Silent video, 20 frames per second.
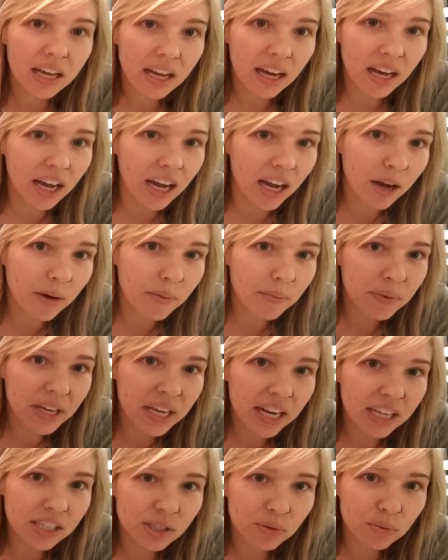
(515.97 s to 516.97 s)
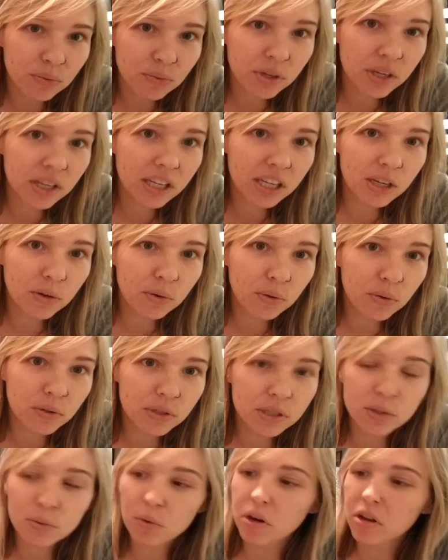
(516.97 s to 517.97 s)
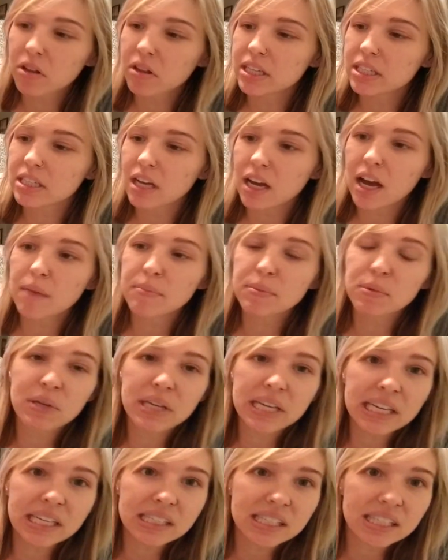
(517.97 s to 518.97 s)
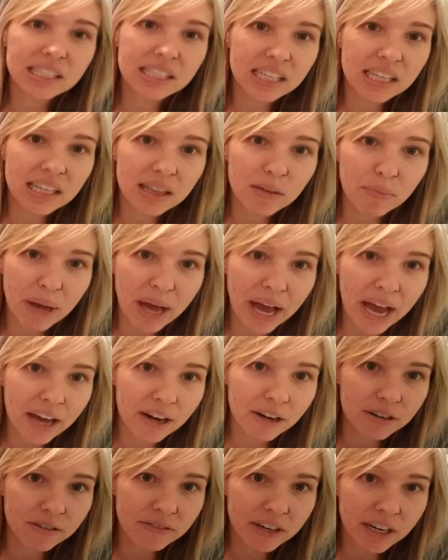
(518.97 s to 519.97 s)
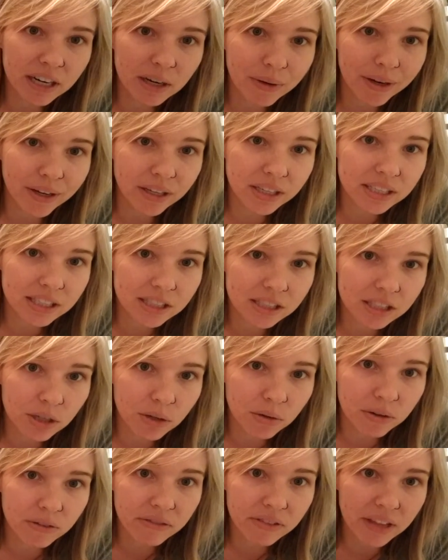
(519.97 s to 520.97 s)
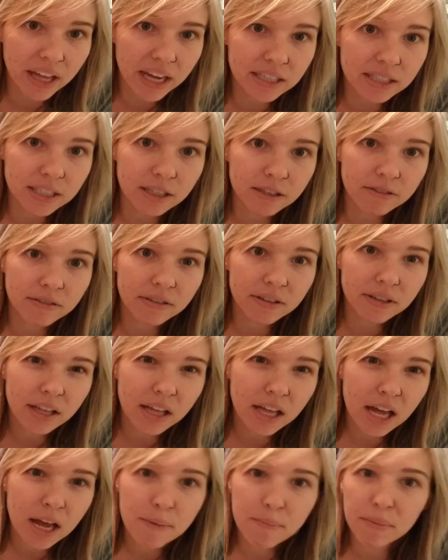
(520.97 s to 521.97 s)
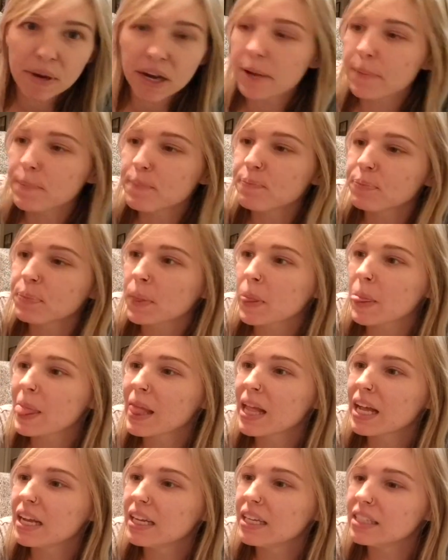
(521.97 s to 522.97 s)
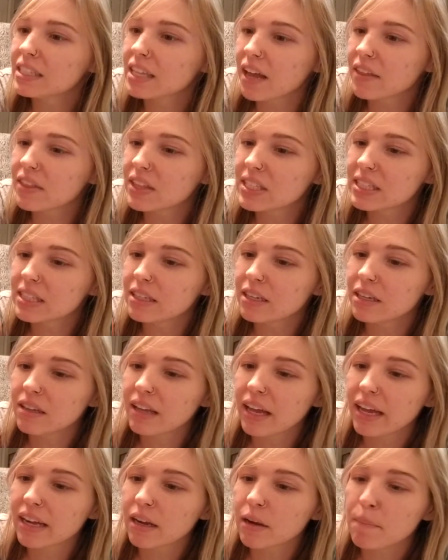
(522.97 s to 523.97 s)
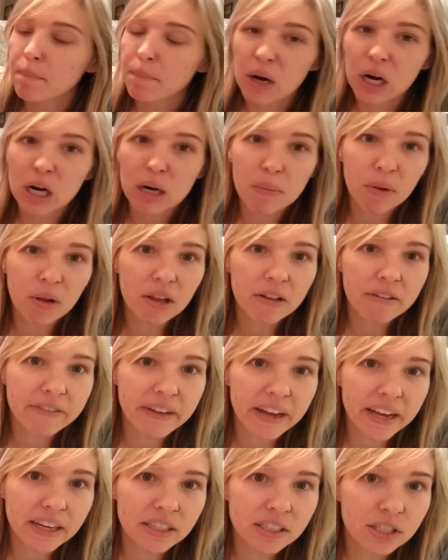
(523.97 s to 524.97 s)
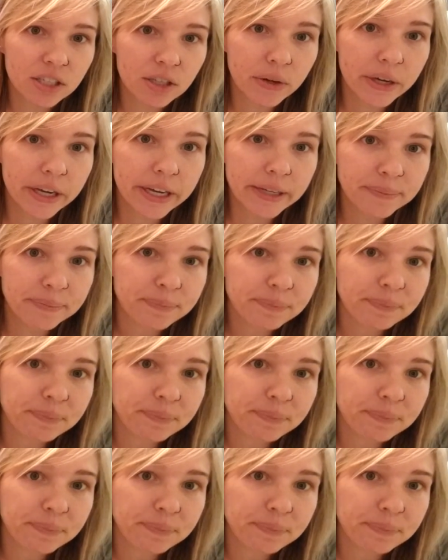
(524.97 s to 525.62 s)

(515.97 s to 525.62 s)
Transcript: Um, it has a really cool swirly top. You can't see the pattern very well because it's so reflective, but it's got this little like marble effect to it.